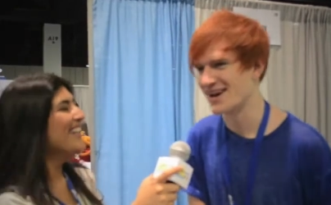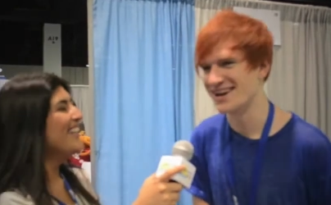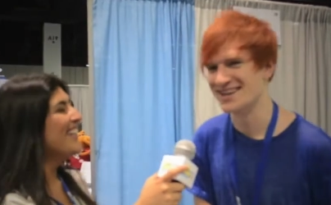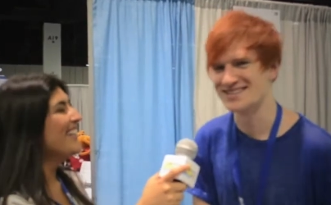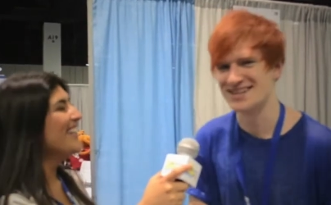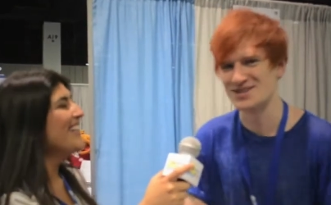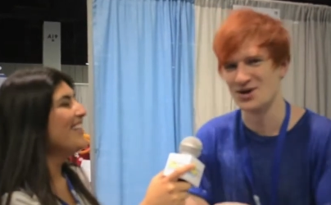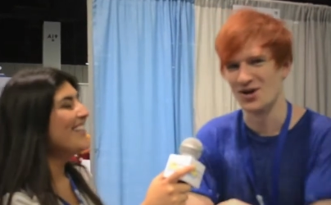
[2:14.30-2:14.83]

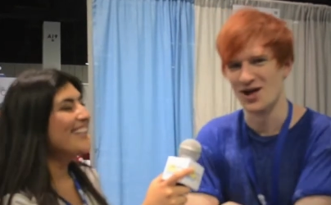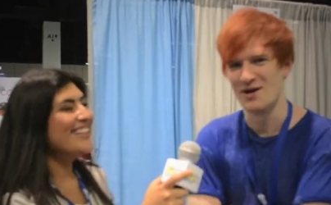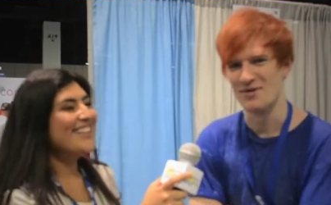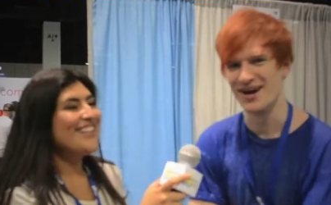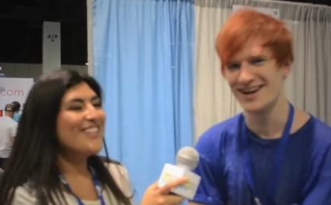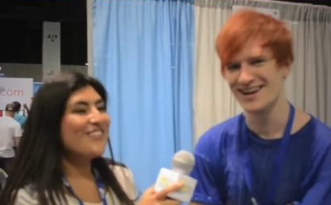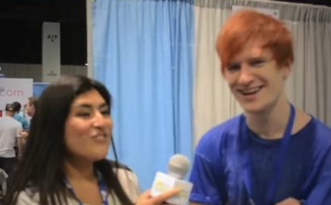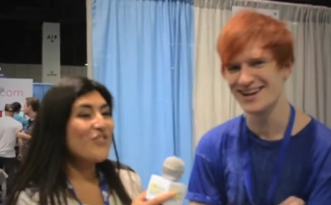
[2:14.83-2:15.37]
Speaker 1: playlists at all,
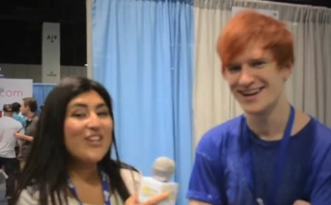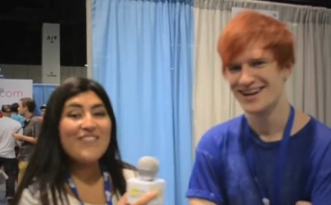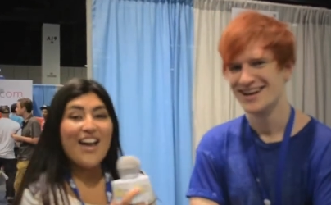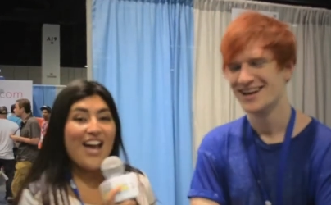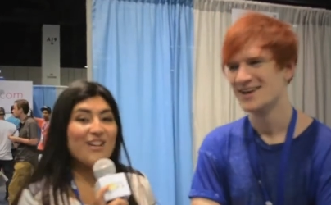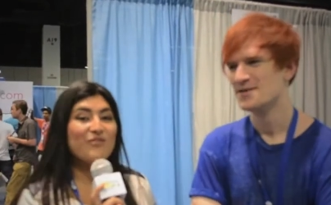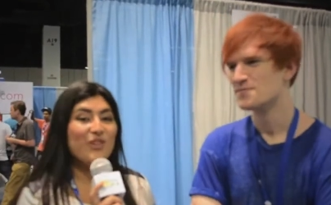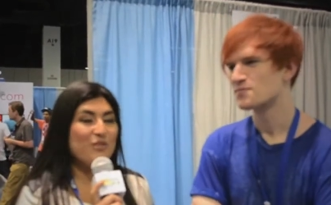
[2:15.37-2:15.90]
am I?
Speaker 2: We've
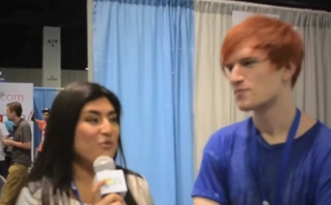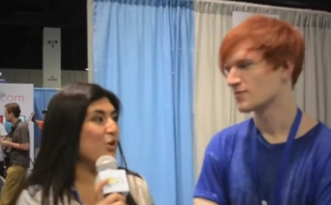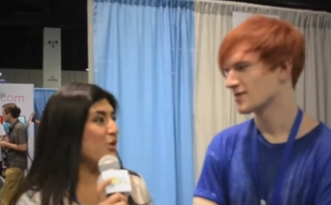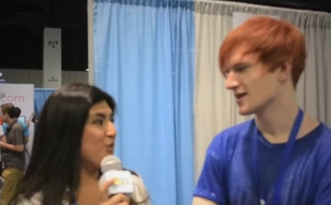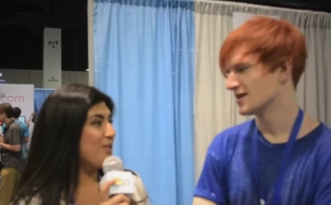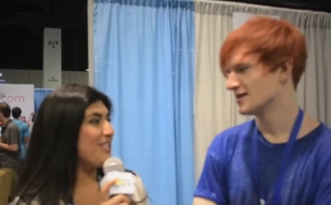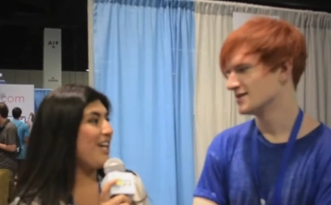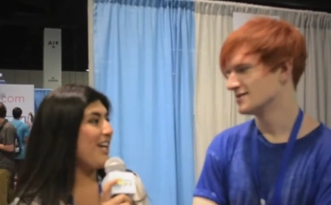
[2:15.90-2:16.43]
had
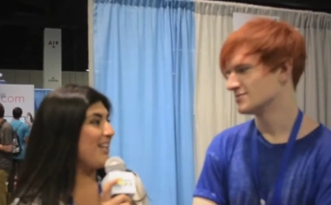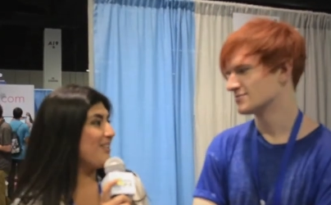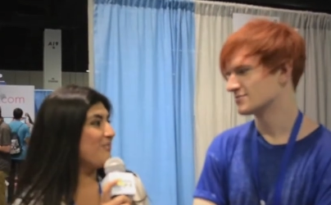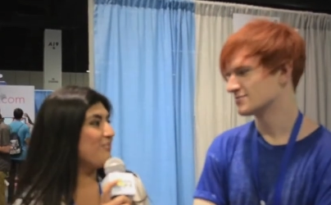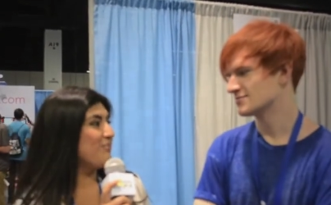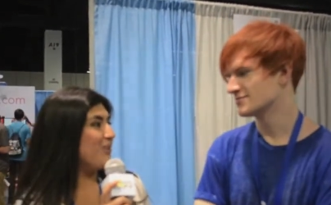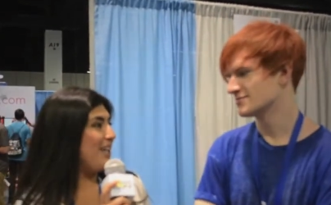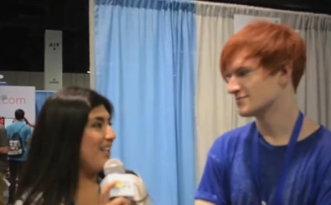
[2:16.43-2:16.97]
people who said
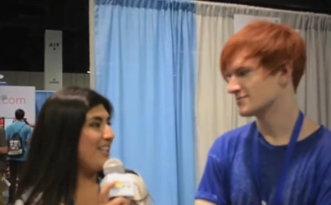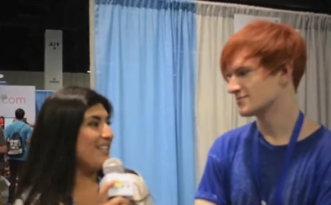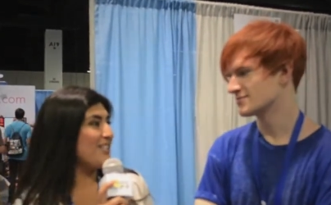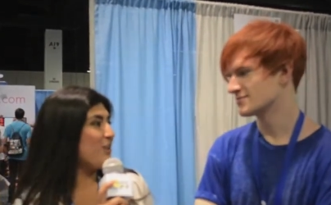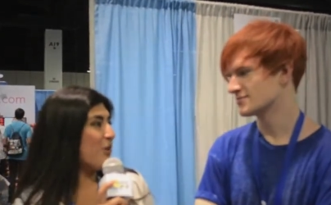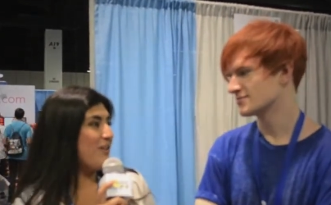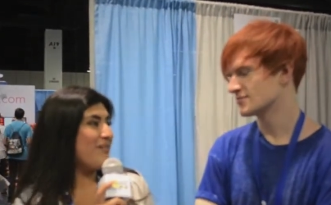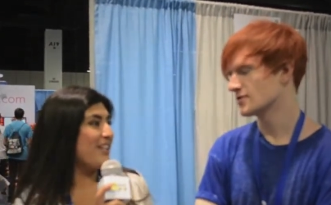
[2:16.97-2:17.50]

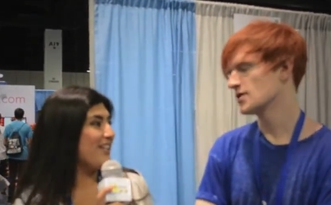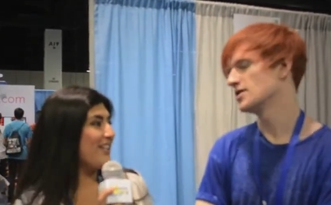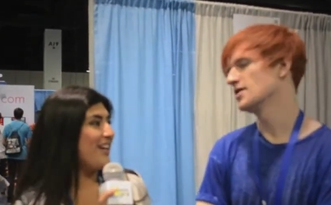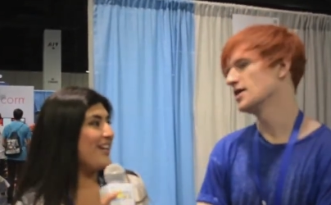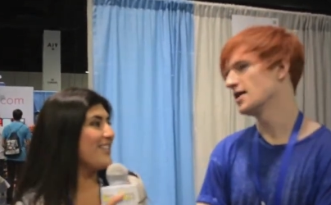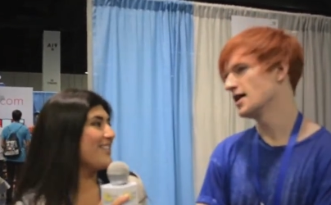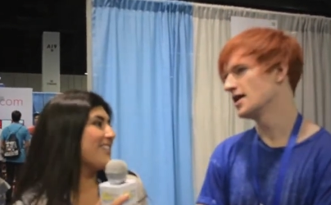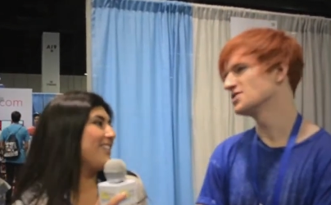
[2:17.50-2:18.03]
playlist or VidCon.
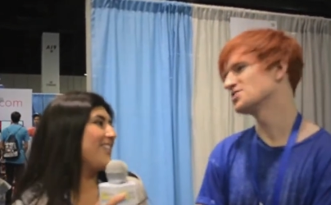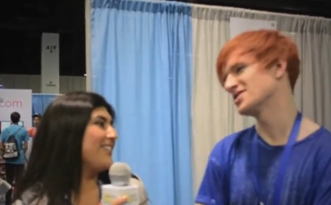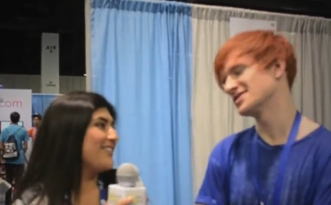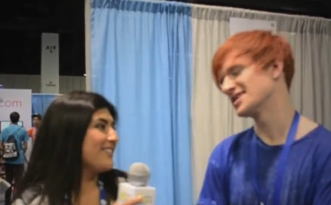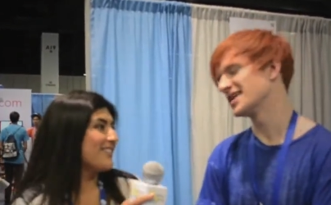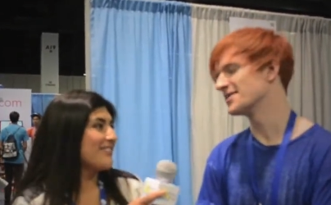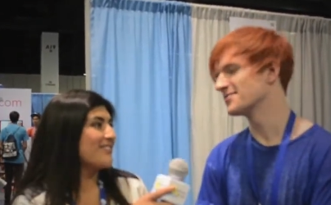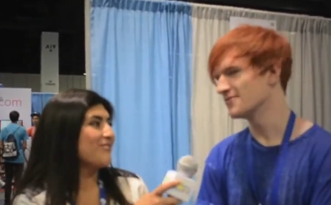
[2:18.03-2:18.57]
So.
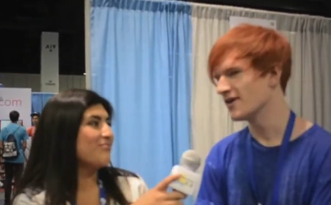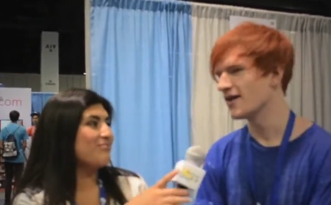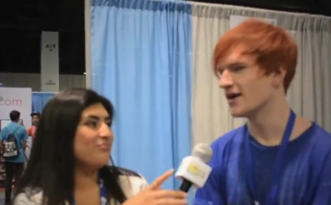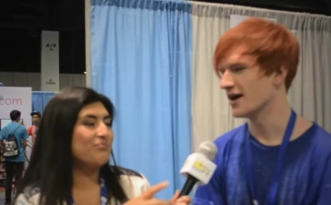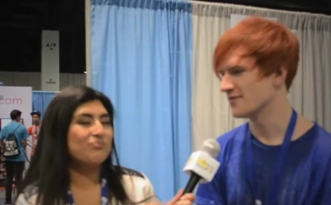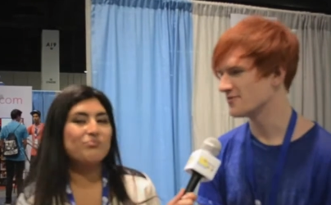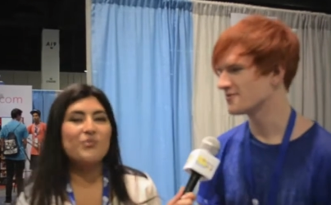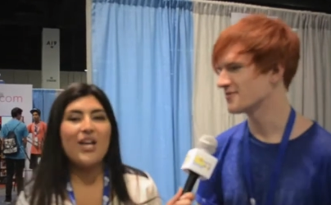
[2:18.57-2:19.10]
Interesting.
Speaker 1: Fair
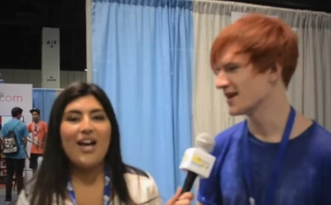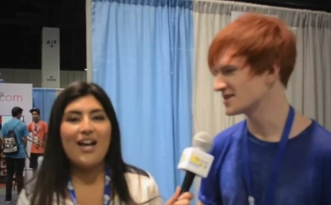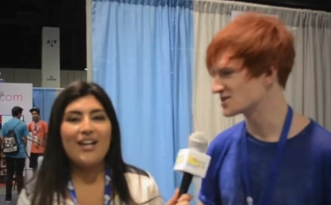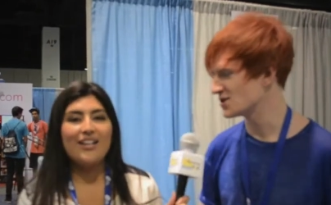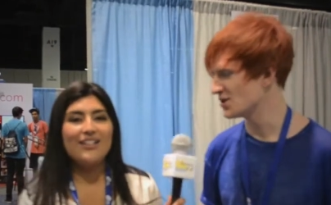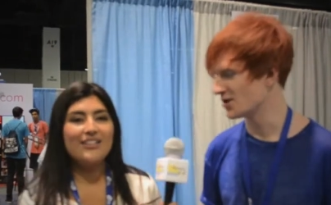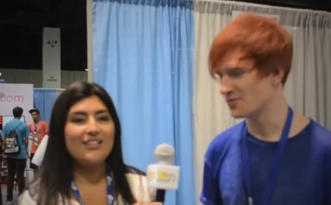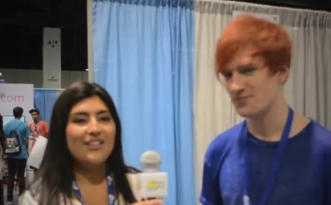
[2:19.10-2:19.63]
enough. That's
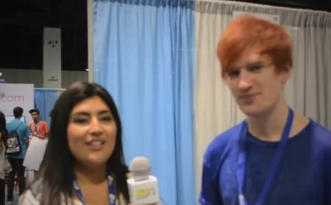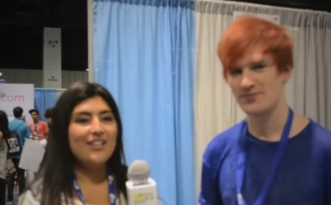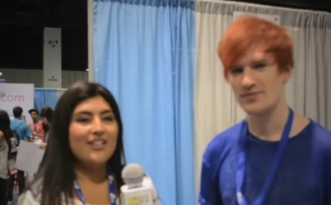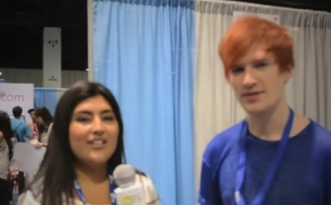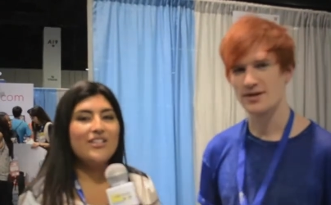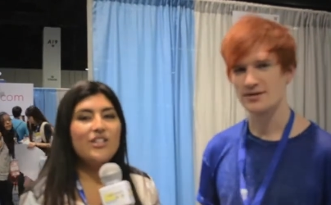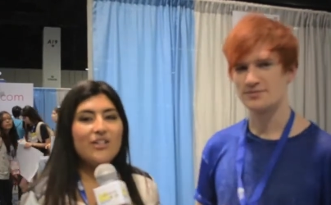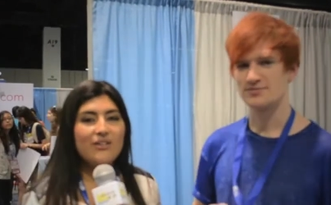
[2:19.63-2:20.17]
cool.
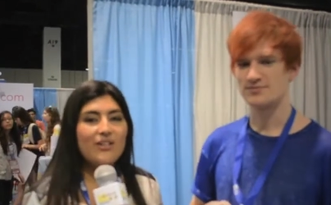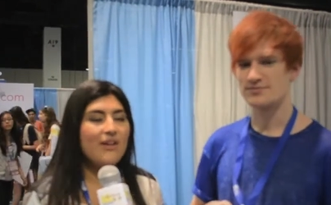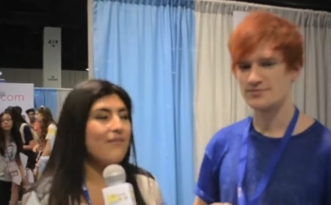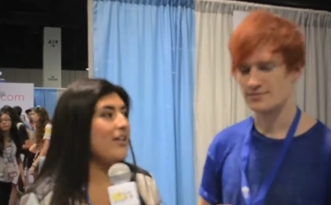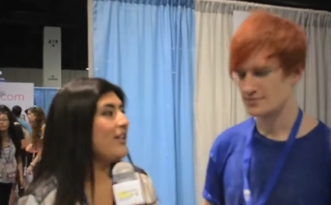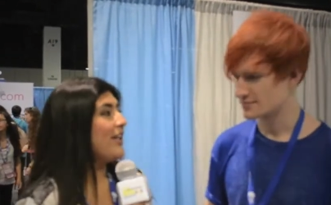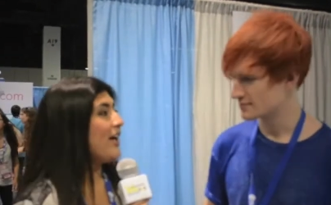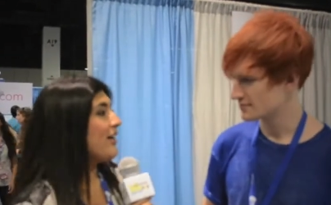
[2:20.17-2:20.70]
Speaker 2: You
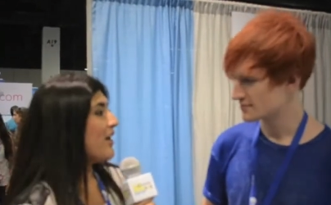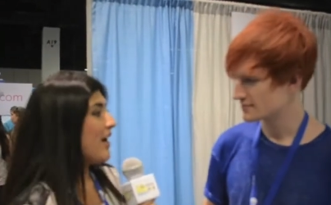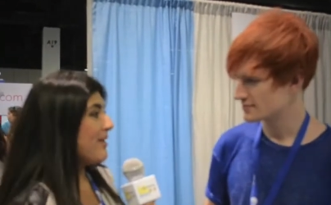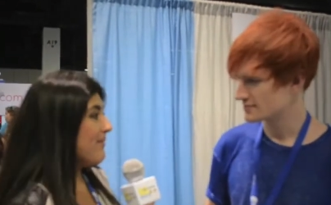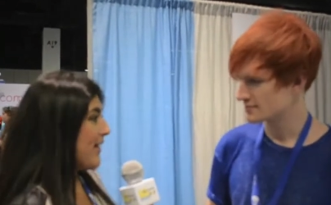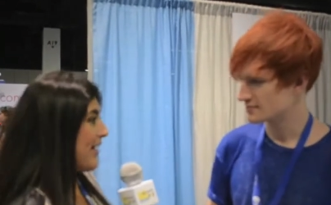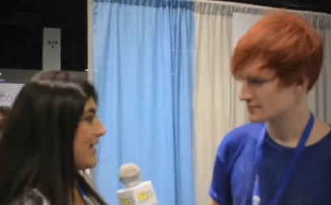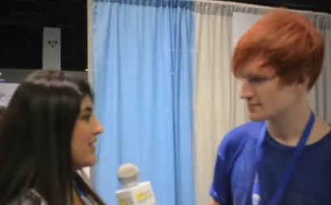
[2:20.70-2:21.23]
definitely are not
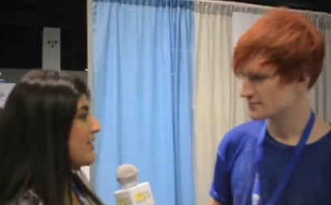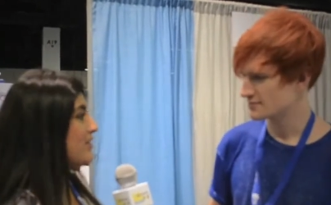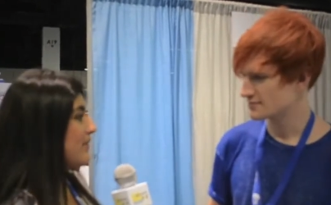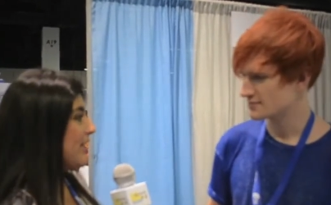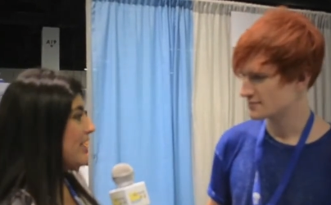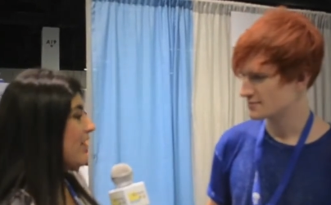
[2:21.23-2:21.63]
invited to